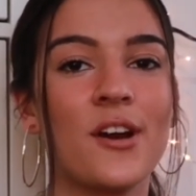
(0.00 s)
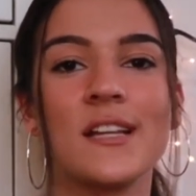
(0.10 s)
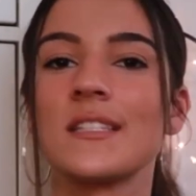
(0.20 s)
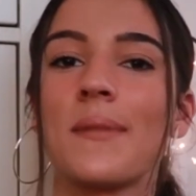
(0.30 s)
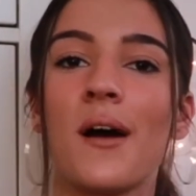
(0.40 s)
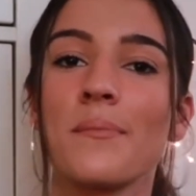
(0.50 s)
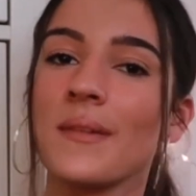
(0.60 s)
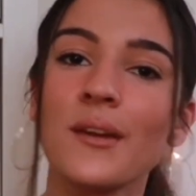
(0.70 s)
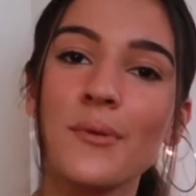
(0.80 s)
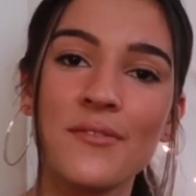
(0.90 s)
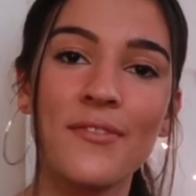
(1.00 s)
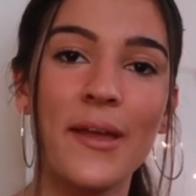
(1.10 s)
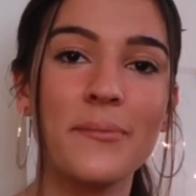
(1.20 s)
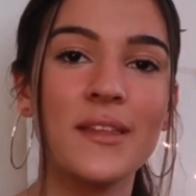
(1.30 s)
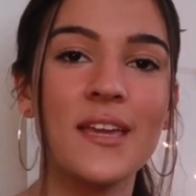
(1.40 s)
It's about being with
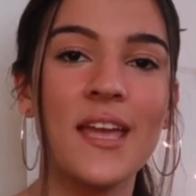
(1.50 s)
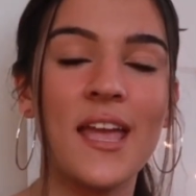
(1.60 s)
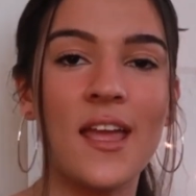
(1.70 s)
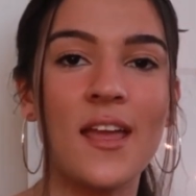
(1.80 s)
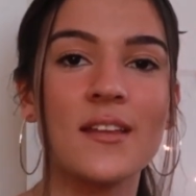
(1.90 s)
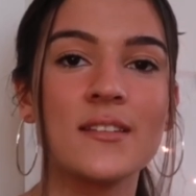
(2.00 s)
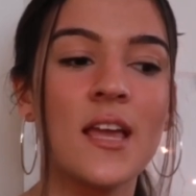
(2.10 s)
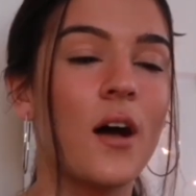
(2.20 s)
family, and